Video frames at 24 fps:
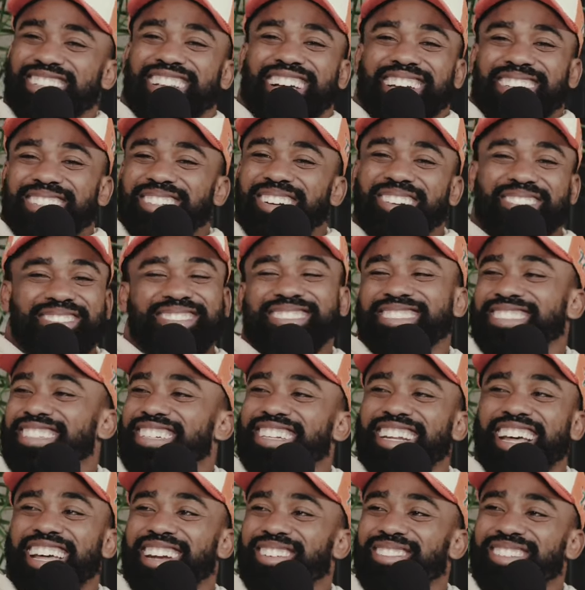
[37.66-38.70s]
Like, man. you don't see
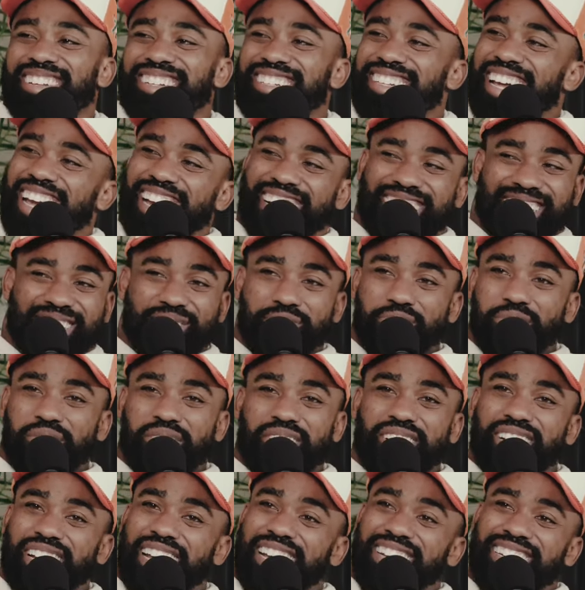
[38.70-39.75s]
that on the daily, bro.
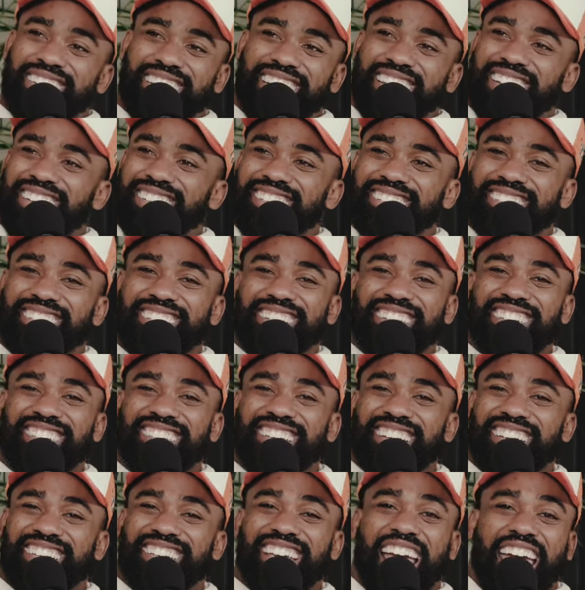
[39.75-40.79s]
Man. And and
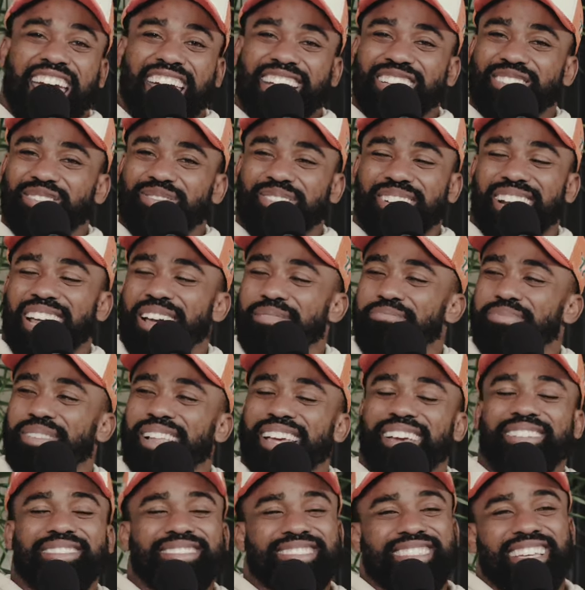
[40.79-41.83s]
the gains for that
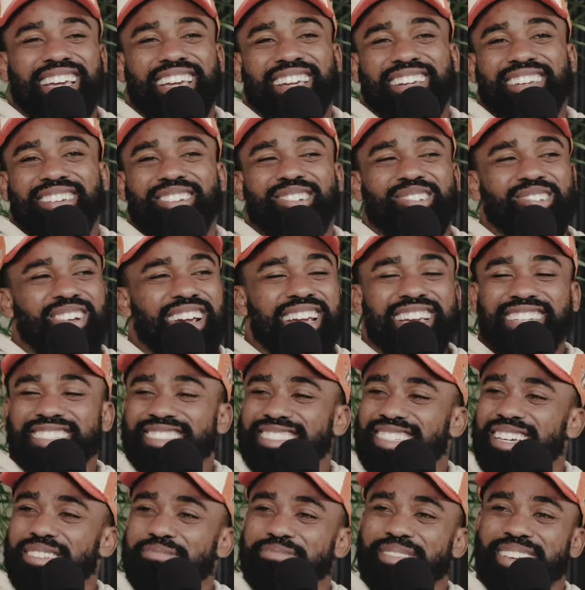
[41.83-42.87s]
play was like
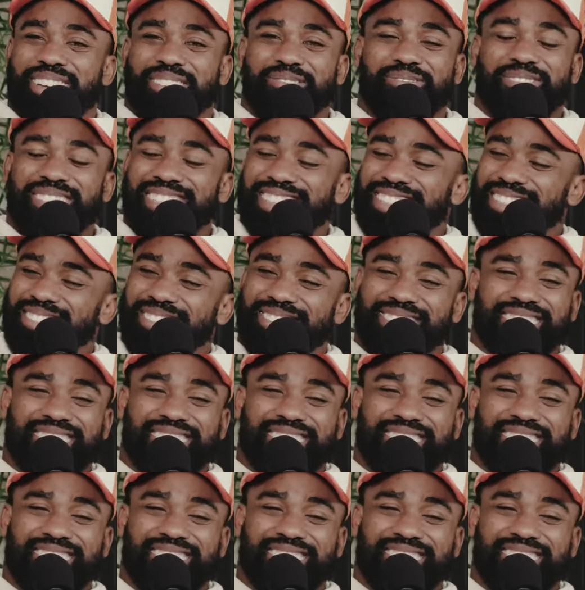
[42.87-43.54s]
crazy. I'm like, what the? Yeah,